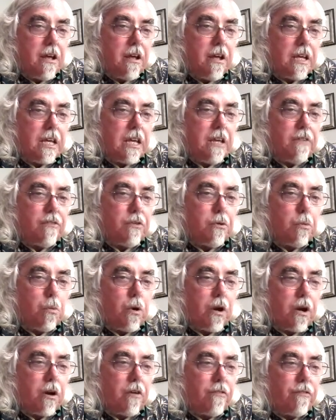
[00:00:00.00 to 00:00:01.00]
even
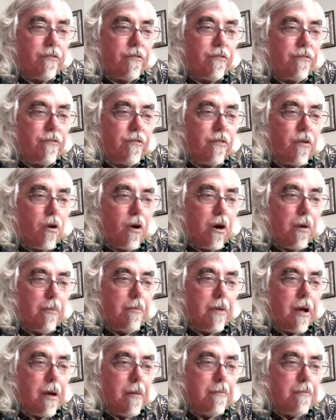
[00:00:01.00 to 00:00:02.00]
where
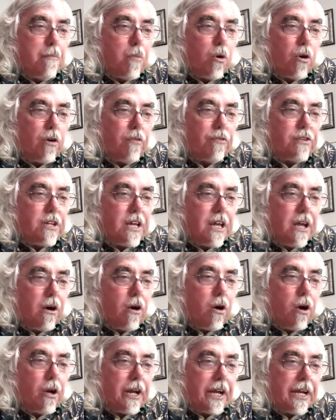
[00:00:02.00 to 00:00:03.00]
form morphed
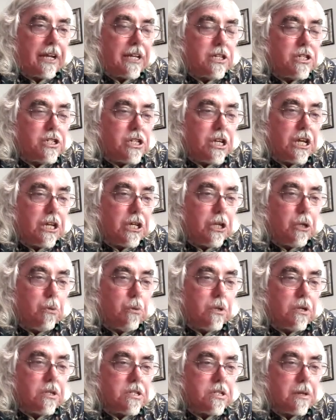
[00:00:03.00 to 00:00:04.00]
on a
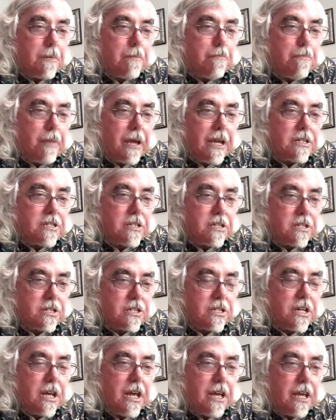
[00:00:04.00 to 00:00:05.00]
continuous
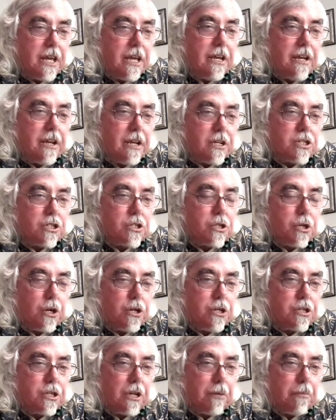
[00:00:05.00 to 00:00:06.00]
basis in
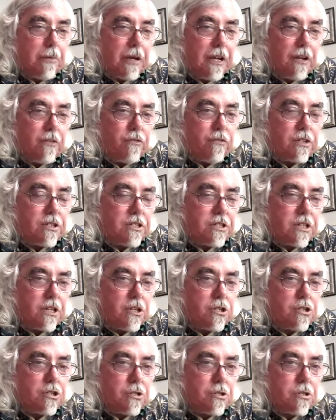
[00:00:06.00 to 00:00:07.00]
astonishing
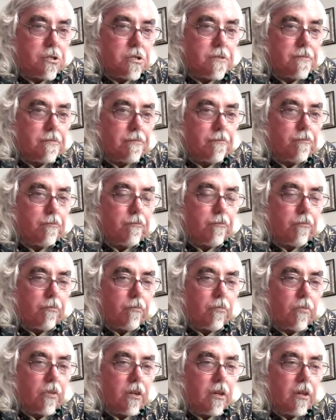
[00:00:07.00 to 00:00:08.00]
manifestations.
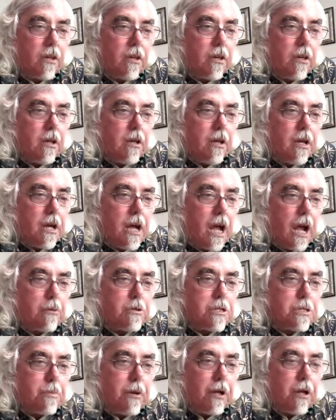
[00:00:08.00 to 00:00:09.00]
I
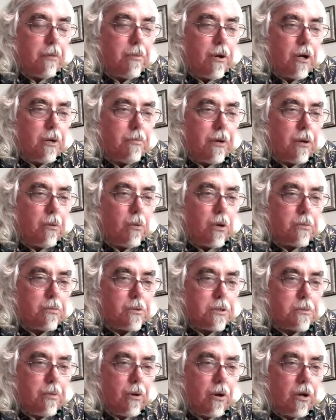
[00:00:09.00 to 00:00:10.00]
was spellbound by what
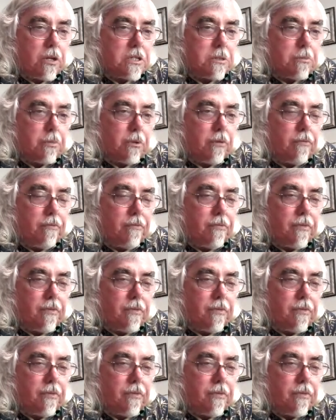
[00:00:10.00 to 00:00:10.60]
was possible.